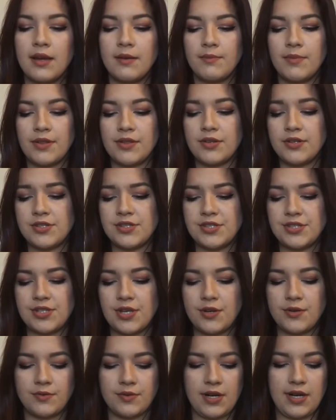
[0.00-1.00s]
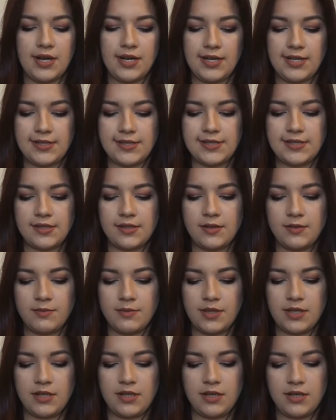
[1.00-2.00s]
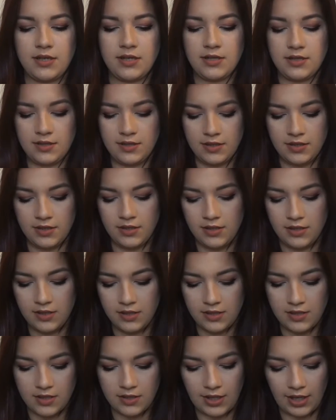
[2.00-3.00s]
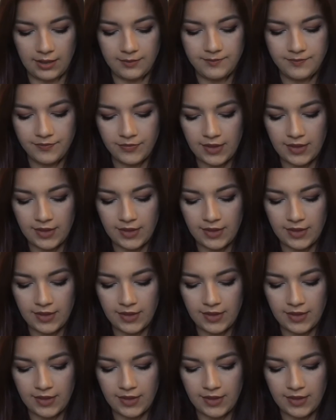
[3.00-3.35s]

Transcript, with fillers: But they're so nice. Oh my god. Okay.